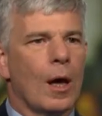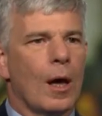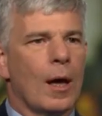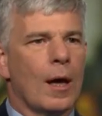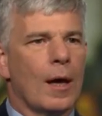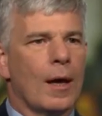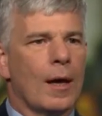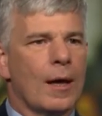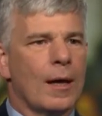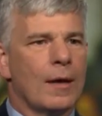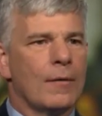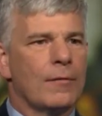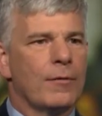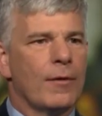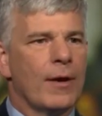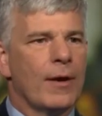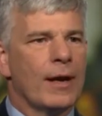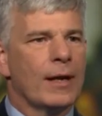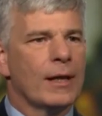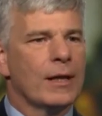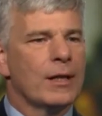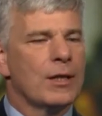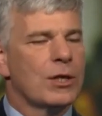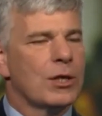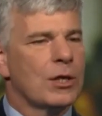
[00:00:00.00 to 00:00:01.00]
And
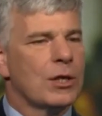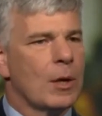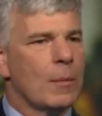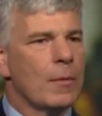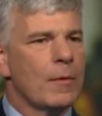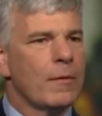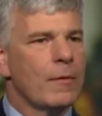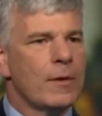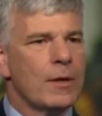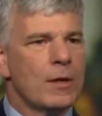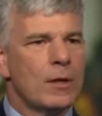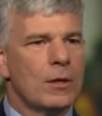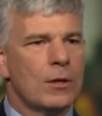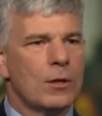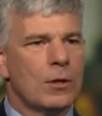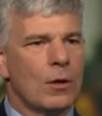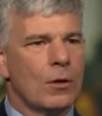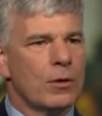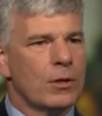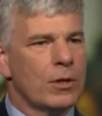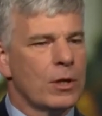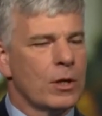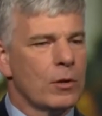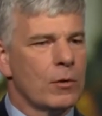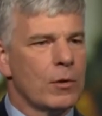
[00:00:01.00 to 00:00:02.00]
frankly, some of these
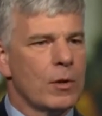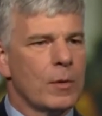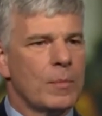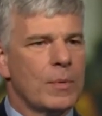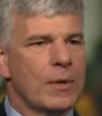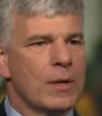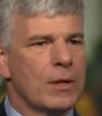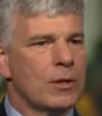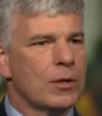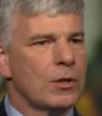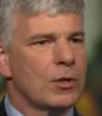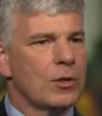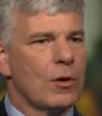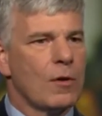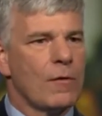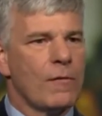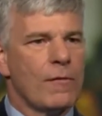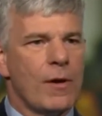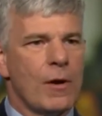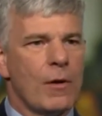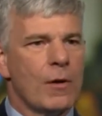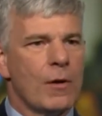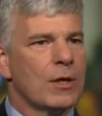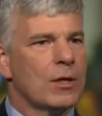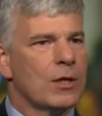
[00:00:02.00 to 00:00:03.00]
artillery pieces are
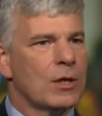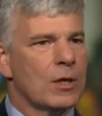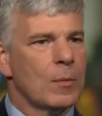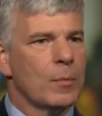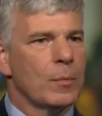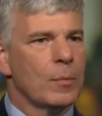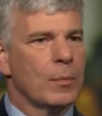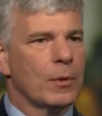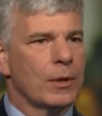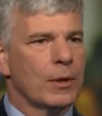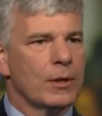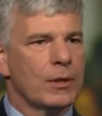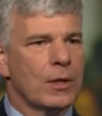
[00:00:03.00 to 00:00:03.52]
very simple.